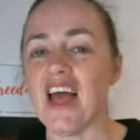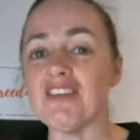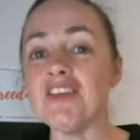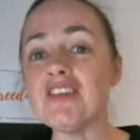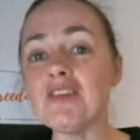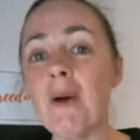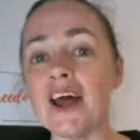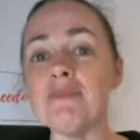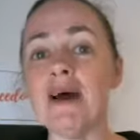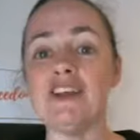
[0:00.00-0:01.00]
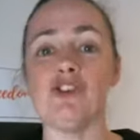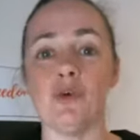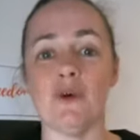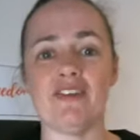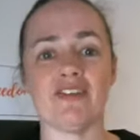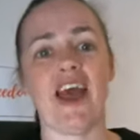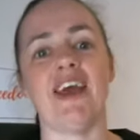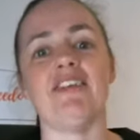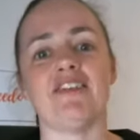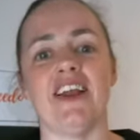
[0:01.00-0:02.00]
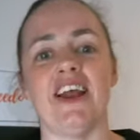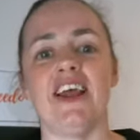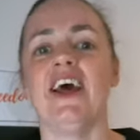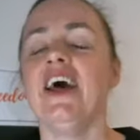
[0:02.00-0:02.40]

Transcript: So this is part of my newest case study.